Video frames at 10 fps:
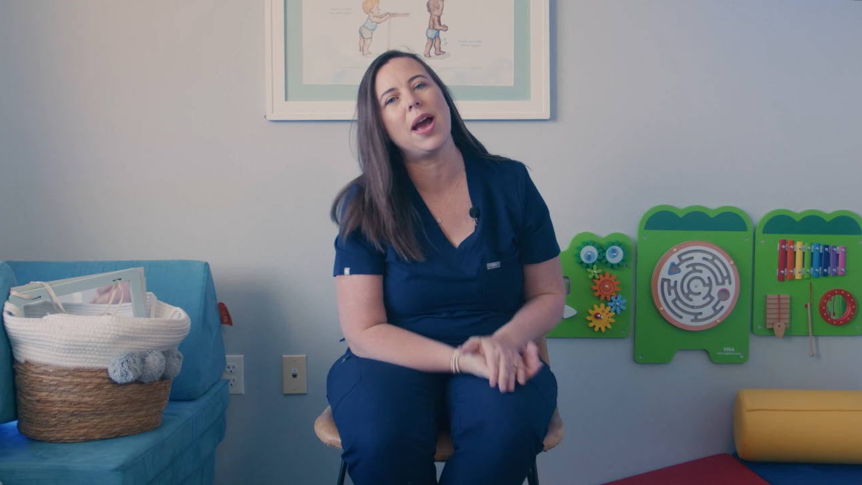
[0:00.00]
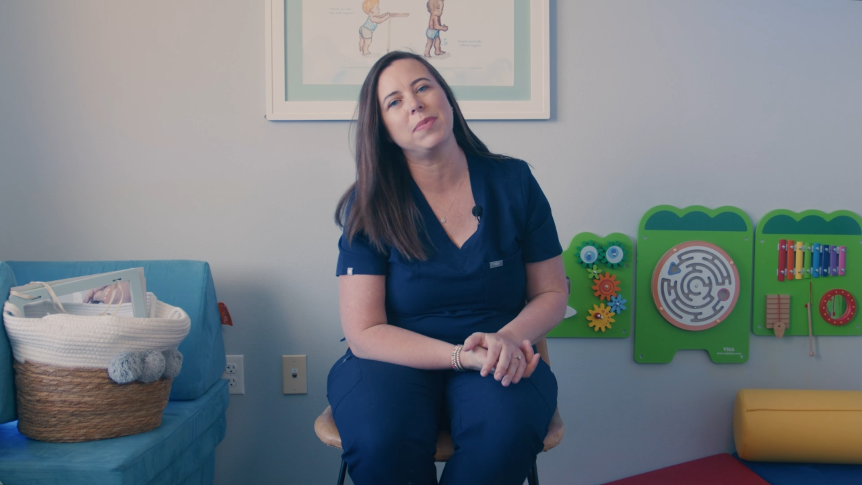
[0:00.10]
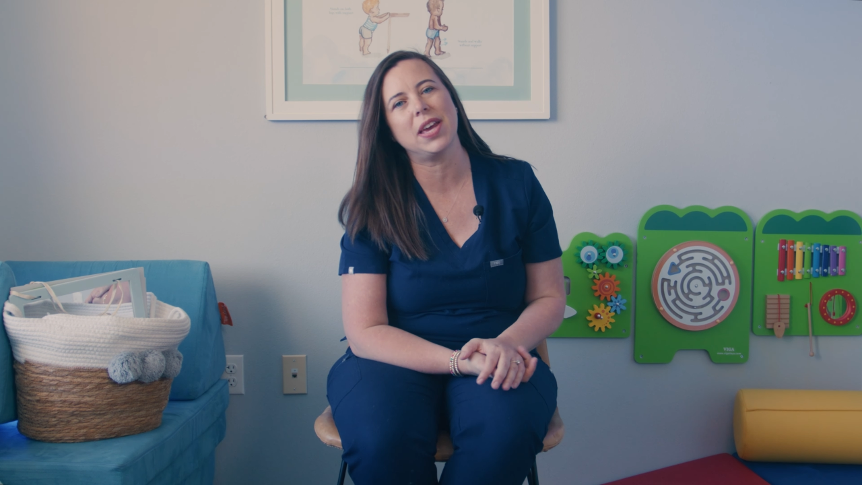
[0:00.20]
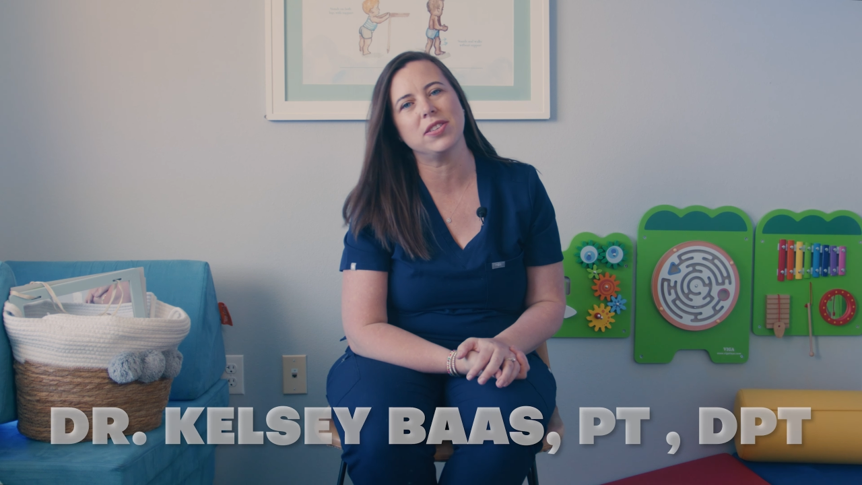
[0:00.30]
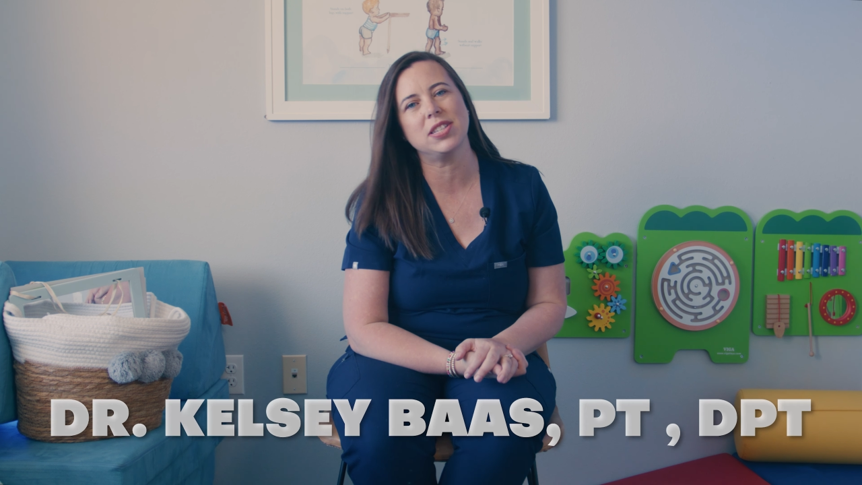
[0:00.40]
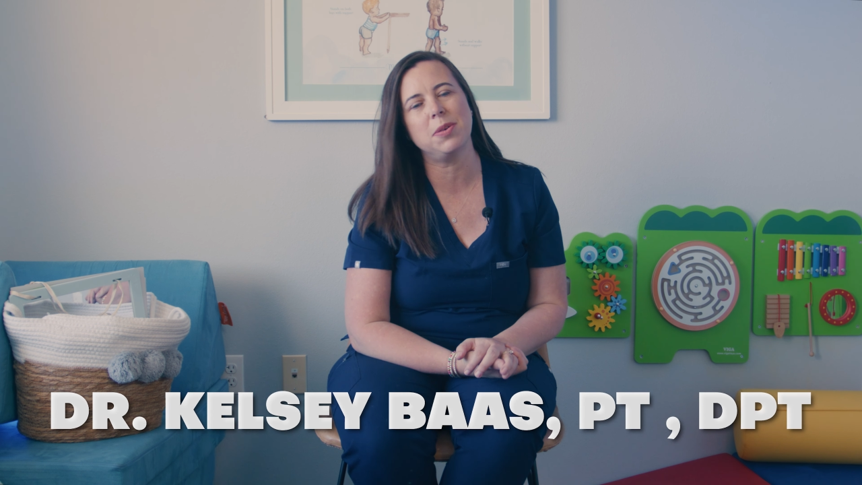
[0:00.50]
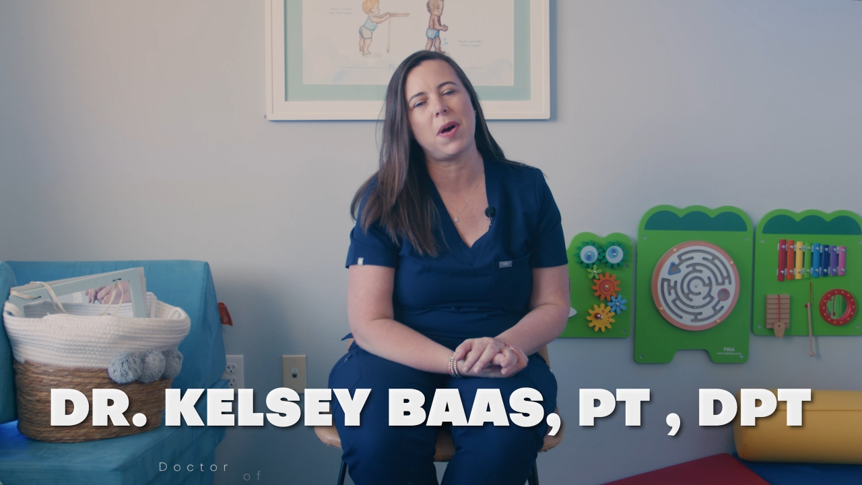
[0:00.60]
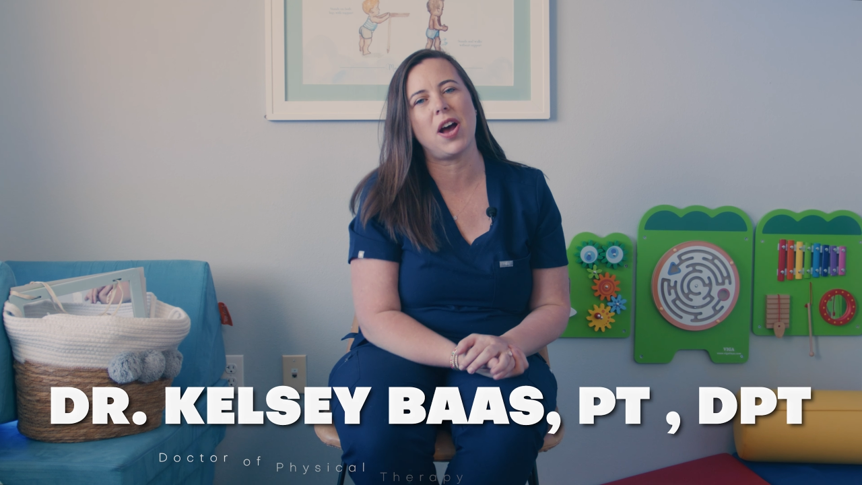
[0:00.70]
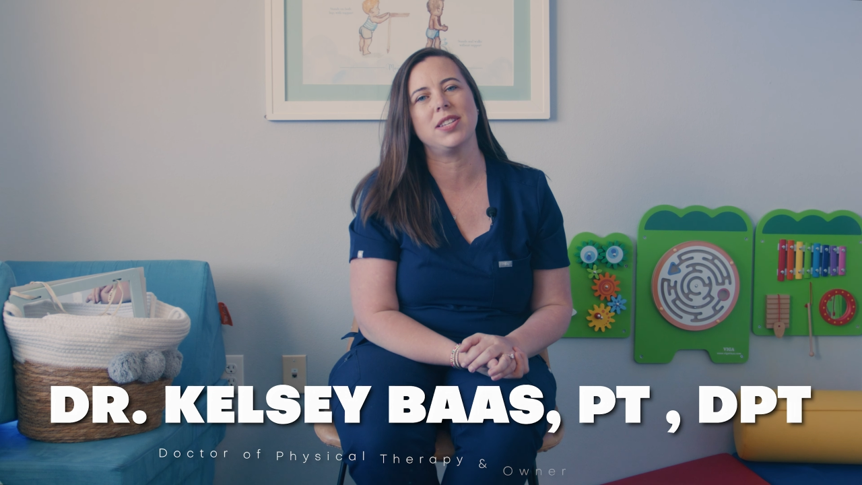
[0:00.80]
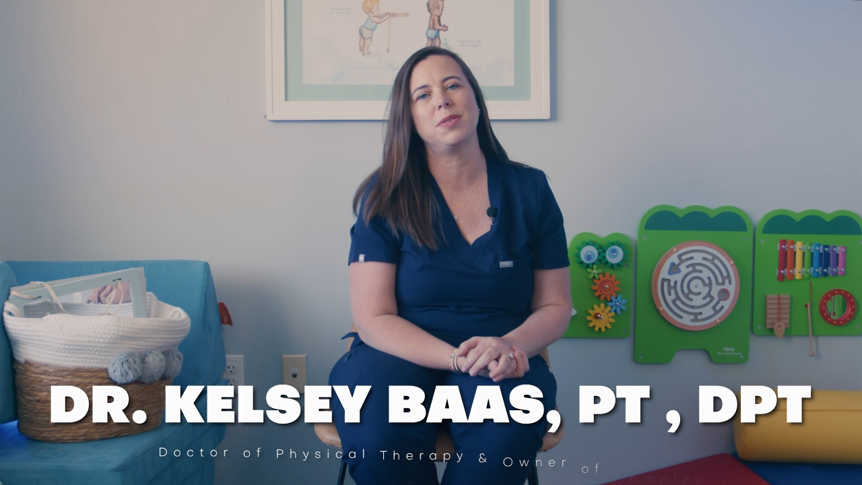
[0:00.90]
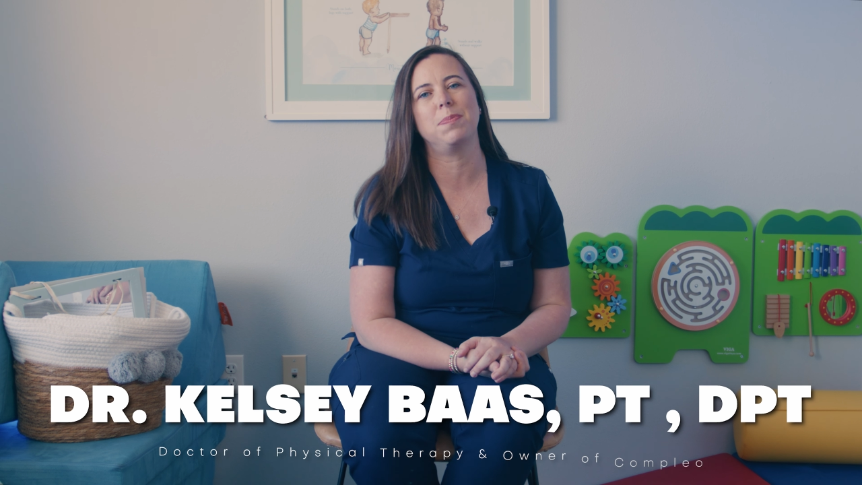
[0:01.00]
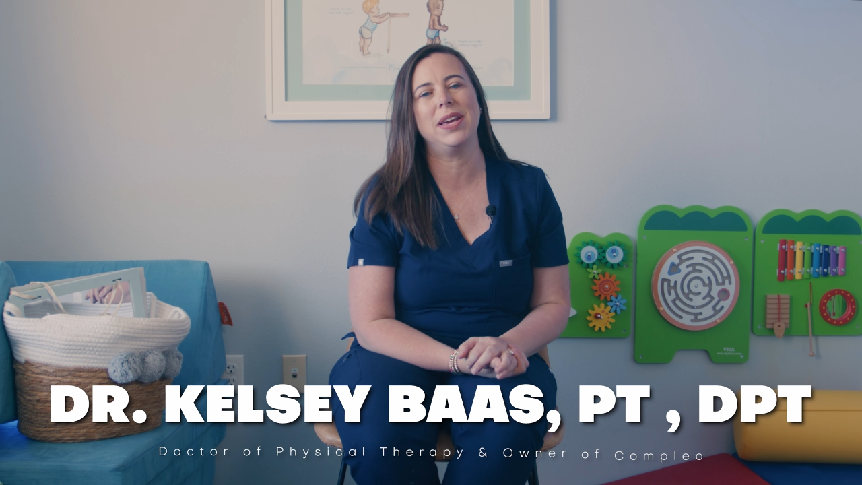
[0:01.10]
I'm Kelsey Baas,